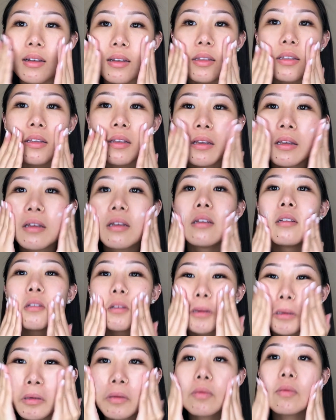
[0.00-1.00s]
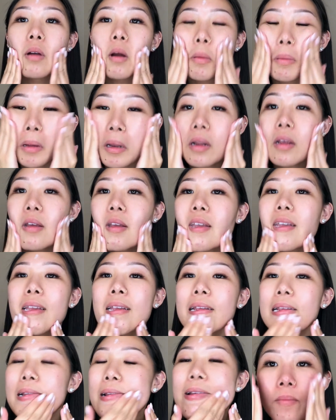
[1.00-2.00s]
and then just rub it
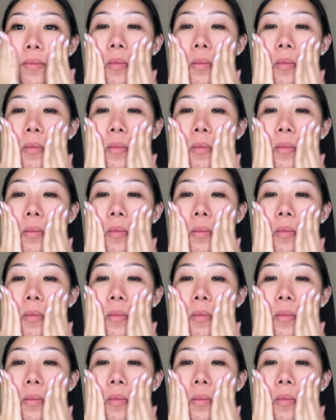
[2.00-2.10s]
in,